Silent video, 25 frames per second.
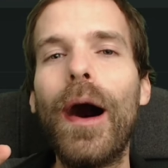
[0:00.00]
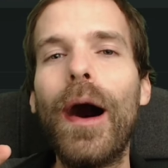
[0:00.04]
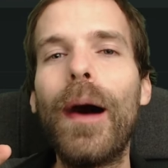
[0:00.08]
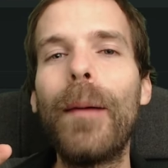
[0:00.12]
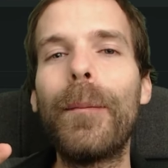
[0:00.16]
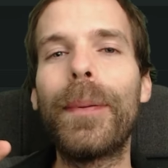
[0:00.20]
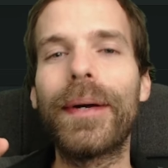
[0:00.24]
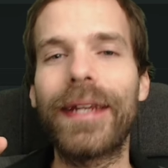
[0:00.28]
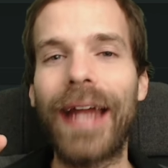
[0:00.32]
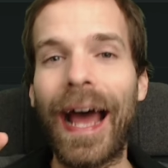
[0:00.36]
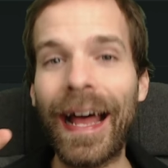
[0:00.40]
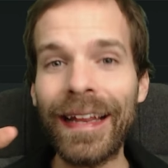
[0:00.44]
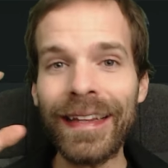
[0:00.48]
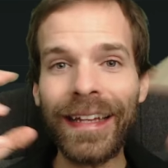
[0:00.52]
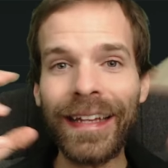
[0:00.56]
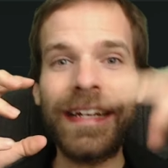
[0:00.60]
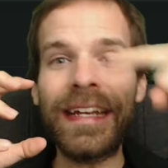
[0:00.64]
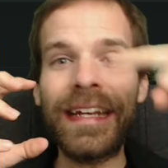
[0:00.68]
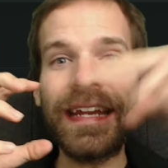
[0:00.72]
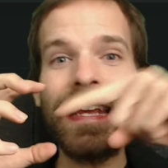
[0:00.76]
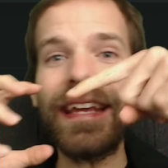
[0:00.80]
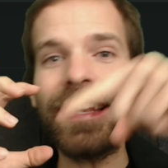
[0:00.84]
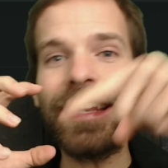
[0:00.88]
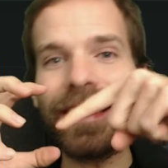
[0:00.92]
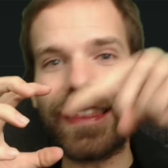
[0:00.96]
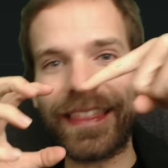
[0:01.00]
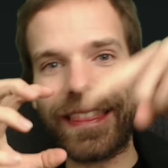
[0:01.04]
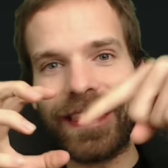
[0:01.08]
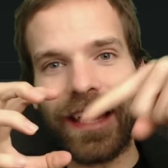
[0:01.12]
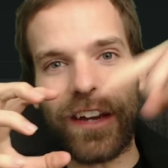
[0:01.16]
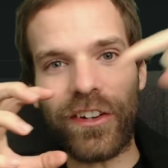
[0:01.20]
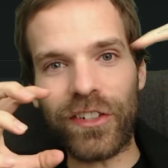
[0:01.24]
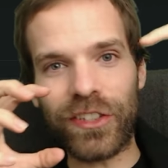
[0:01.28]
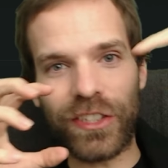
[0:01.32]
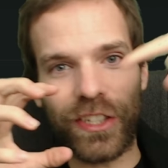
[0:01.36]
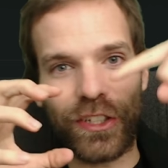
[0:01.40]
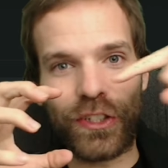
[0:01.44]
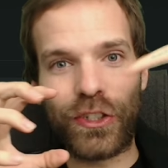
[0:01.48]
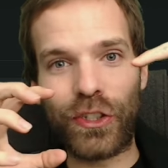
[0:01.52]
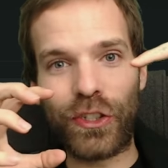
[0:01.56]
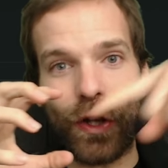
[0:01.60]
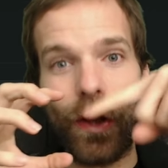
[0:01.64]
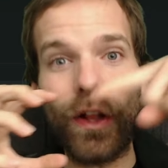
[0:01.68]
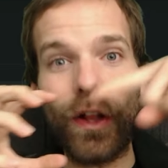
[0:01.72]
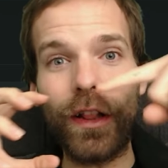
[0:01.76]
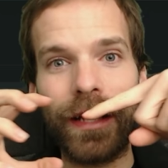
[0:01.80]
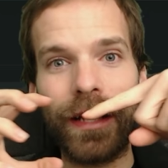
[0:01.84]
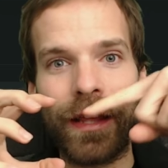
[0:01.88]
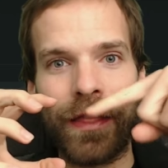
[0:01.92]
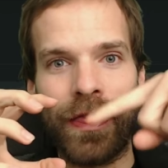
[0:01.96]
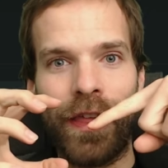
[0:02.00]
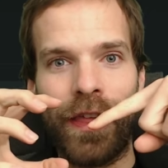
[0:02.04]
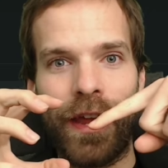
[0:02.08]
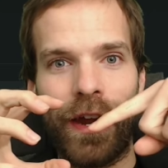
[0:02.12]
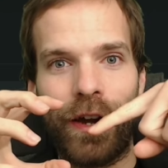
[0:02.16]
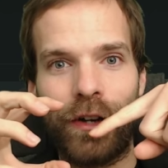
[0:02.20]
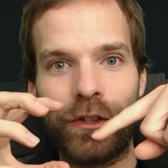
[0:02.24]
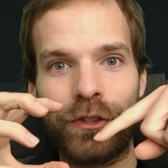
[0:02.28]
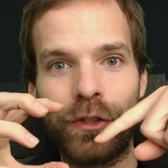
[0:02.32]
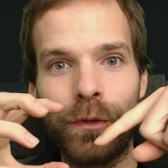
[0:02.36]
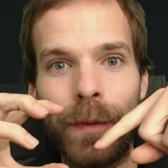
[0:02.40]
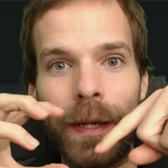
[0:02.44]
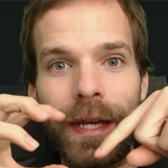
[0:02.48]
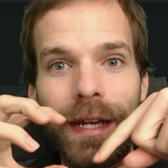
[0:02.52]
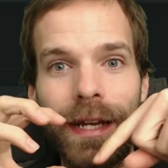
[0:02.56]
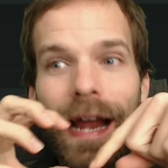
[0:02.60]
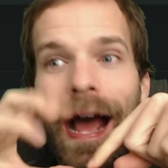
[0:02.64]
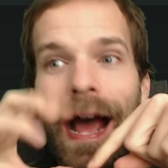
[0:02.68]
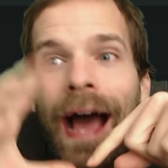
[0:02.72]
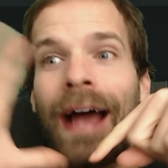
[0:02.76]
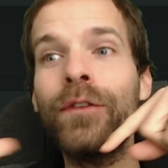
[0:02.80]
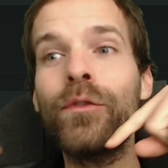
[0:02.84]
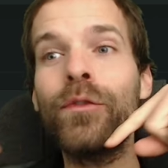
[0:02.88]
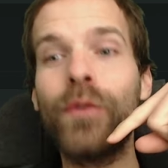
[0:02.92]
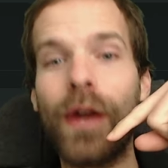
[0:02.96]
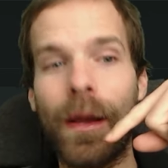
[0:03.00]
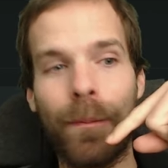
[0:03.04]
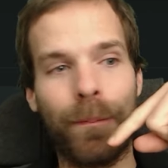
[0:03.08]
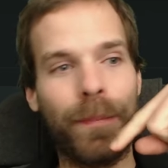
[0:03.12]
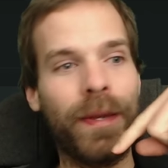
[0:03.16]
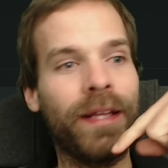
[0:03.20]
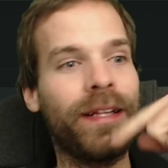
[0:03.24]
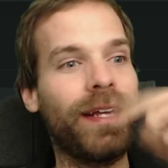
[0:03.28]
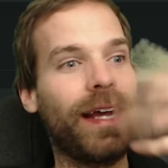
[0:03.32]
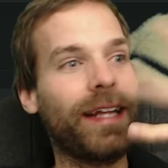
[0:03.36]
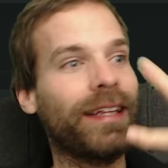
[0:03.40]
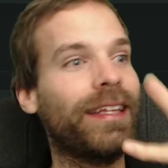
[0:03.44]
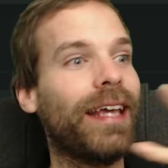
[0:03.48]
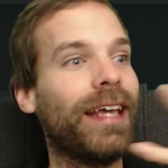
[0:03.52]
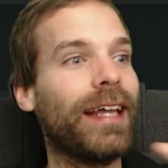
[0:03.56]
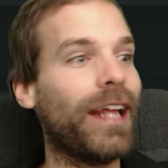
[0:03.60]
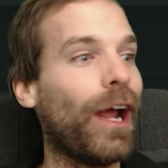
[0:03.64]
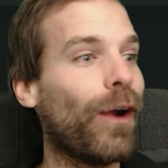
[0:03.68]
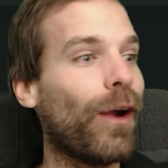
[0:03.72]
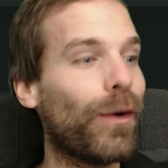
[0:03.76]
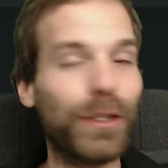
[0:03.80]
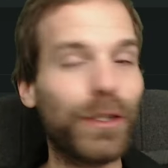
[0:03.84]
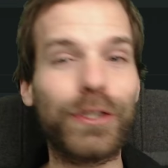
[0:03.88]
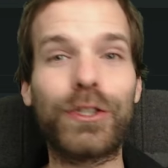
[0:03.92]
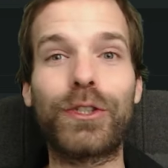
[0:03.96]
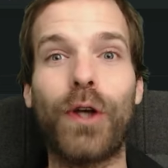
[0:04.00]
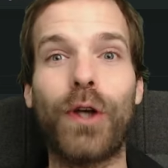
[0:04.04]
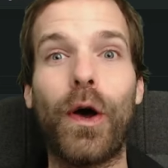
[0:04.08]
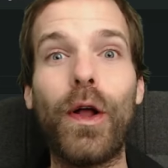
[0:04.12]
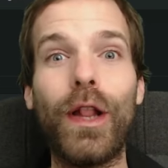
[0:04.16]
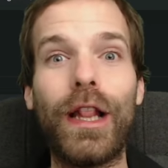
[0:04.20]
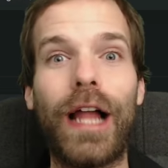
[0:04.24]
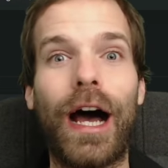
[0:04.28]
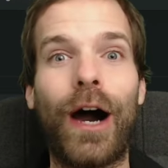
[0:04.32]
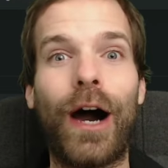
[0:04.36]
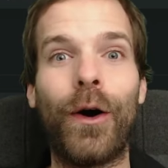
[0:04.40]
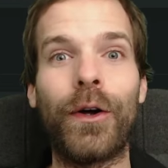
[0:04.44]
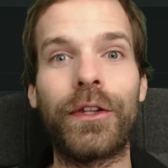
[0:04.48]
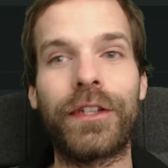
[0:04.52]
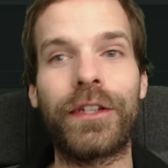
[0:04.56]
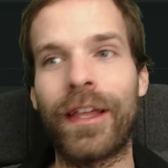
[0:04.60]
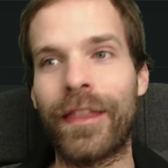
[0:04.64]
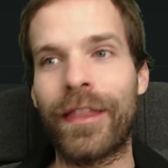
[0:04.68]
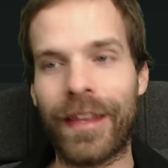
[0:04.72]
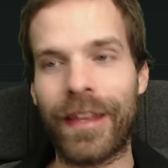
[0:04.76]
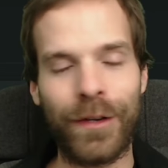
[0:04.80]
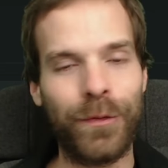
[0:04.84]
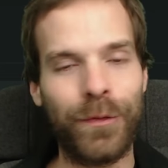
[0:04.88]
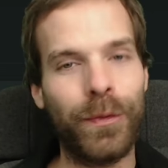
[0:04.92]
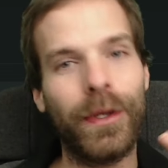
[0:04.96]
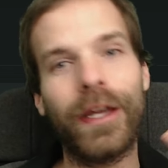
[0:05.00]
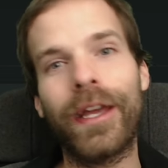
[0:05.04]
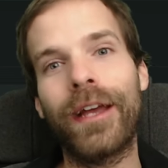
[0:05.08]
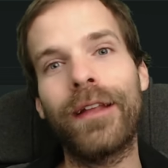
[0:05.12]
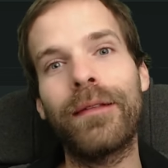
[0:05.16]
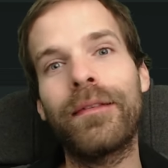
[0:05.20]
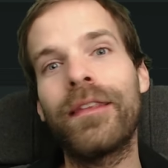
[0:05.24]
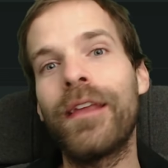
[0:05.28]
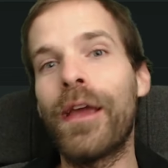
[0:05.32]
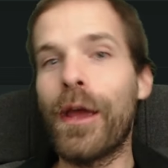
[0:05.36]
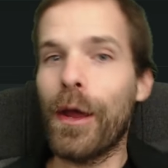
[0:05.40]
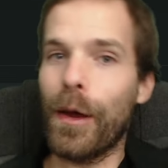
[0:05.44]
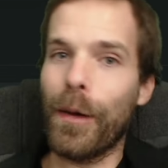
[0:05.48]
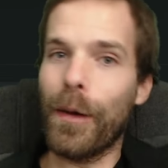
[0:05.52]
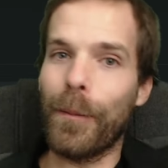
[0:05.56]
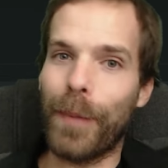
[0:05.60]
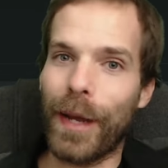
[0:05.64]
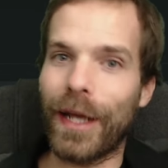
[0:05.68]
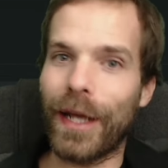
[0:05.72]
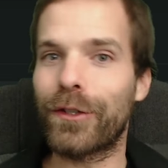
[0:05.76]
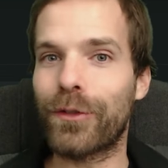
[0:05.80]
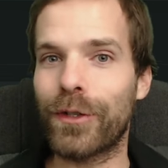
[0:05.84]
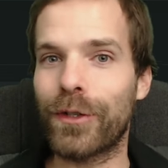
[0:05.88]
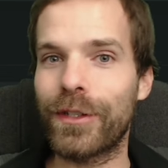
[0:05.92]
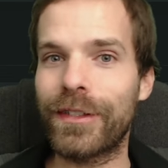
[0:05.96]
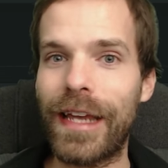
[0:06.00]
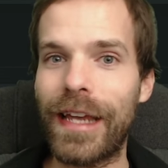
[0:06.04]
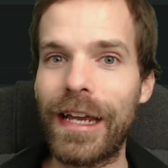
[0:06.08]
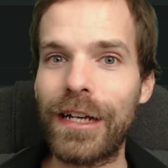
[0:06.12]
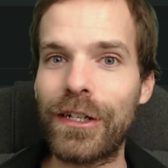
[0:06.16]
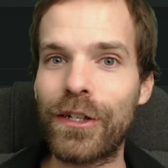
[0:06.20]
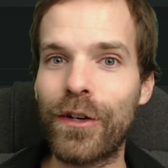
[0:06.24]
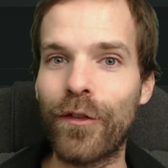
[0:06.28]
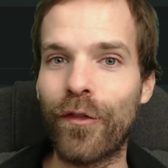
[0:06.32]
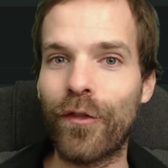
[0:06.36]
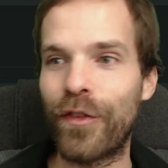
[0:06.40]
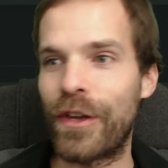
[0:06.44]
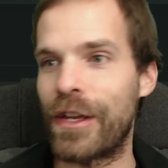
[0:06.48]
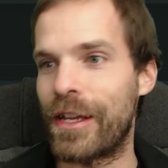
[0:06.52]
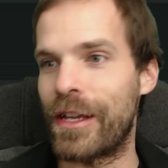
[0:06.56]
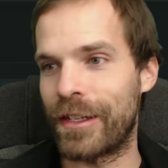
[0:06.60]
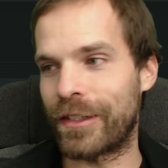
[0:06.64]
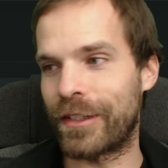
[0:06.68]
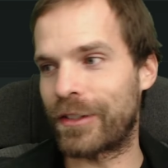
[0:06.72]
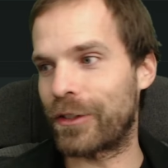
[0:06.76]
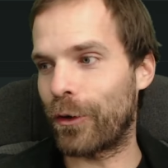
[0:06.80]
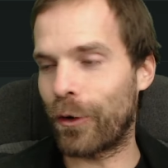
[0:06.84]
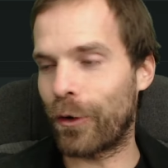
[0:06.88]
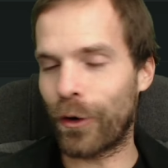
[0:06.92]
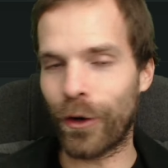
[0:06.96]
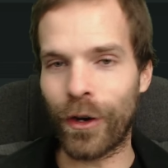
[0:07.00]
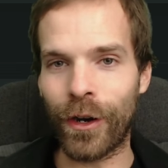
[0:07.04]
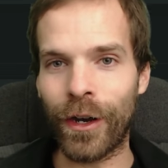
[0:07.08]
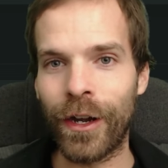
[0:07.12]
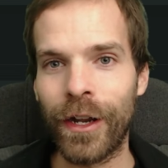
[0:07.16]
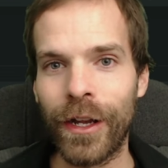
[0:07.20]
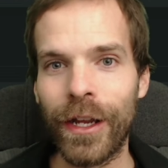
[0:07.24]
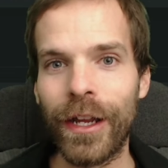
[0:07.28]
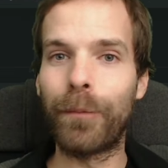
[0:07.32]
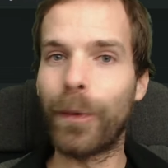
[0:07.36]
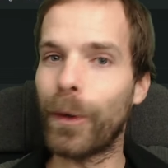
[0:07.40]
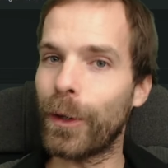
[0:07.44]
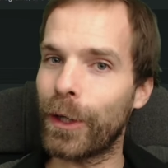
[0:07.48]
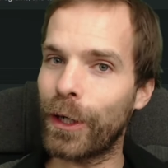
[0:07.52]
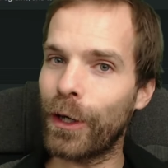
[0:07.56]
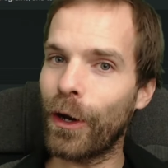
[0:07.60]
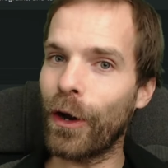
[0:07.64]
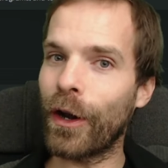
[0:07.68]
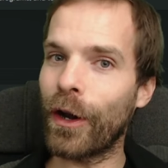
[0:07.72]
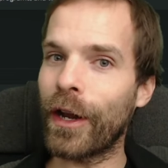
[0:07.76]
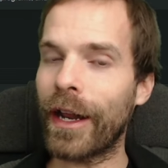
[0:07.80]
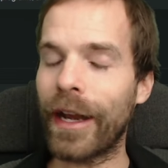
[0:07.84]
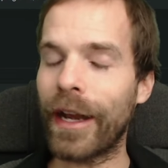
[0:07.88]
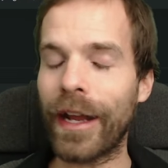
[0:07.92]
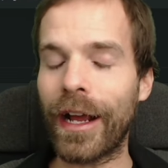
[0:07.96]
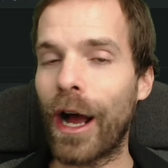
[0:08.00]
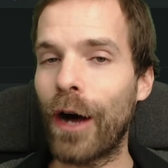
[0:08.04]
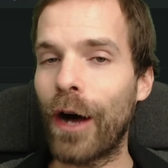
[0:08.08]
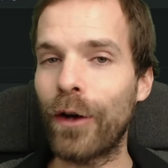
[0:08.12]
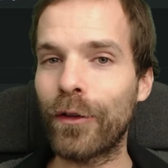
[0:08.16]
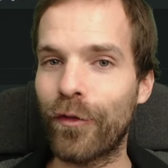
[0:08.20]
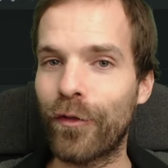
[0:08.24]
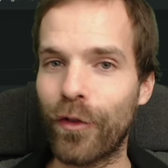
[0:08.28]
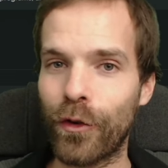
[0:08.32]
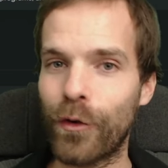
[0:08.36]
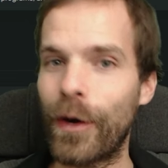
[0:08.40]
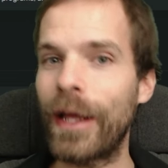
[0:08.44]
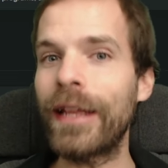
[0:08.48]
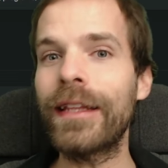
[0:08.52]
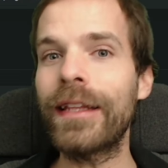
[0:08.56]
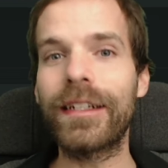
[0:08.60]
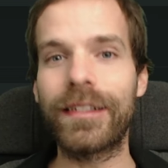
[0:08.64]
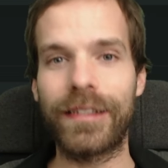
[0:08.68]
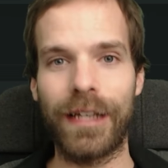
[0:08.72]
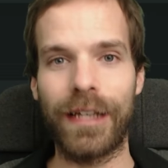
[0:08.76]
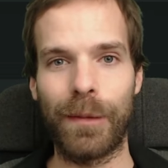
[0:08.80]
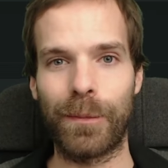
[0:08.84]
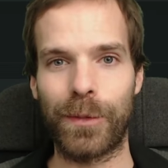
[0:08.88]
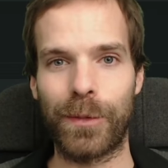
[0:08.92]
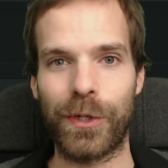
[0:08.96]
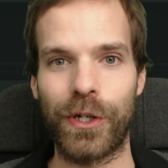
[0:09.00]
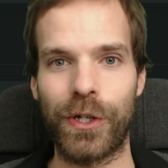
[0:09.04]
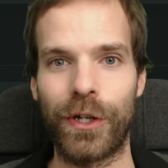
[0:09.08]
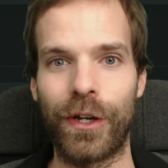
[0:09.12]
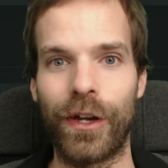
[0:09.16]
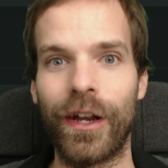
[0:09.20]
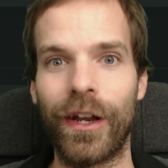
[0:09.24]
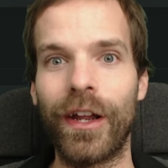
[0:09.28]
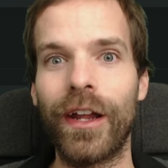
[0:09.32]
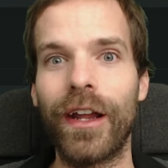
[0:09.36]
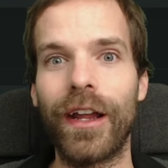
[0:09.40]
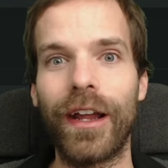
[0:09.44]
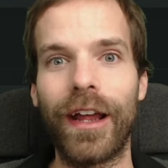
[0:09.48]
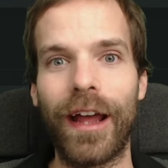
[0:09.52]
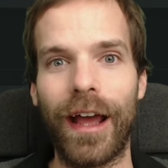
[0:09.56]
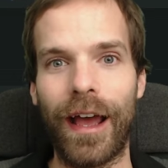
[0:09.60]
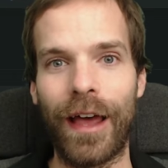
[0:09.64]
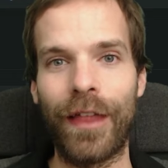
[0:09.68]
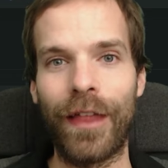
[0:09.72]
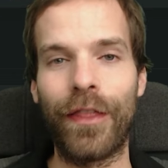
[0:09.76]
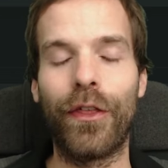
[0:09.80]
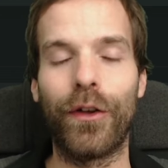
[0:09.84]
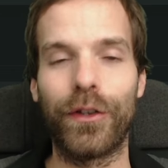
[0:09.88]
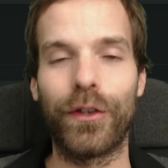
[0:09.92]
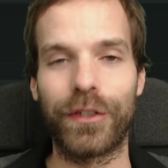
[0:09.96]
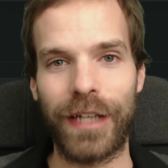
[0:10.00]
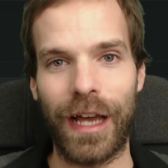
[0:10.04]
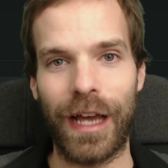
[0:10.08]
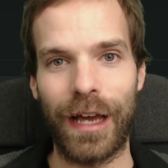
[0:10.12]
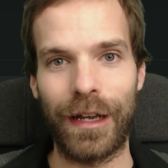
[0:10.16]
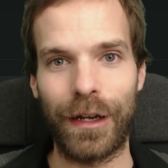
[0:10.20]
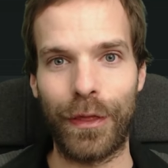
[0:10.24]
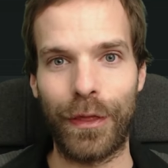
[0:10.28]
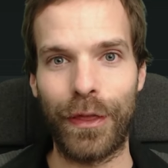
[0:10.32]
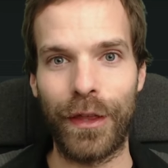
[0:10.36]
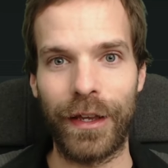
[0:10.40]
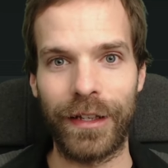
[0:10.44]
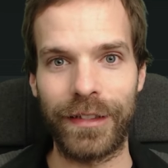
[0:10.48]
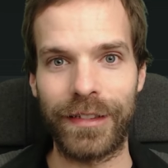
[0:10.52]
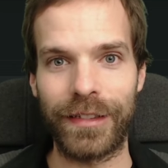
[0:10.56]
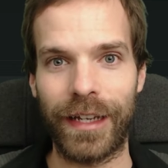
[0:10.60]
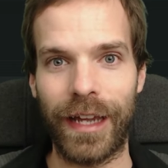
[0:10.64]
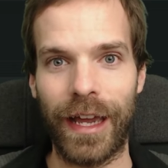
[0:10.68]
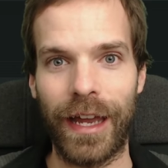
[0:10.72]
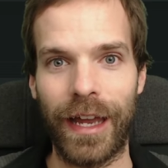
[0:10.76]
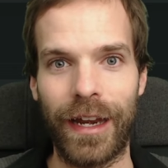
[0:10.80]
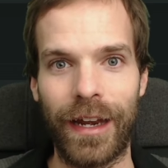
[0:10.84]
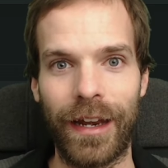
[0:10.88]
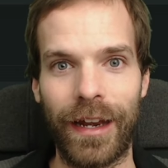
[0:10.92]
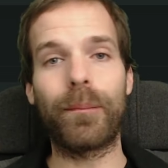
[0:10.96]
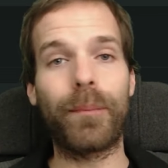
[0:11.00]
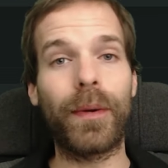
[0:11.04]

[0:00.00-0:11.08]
But underneath, there's the S O L in there. So we can unwrap it and get our S O L out. And then we can pay transaction fees or put it on an account for rent exemption and those kind of things again.